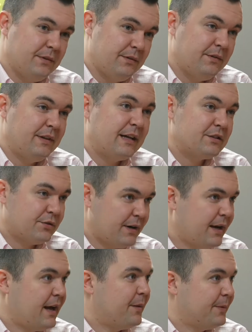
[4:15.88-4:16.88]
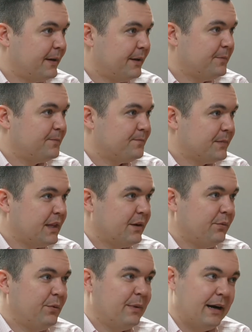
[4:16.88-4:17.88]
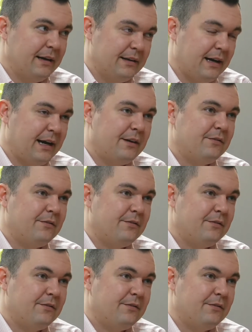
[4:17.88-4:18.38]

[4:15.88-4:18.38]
that's already happening. Yeah. We might have a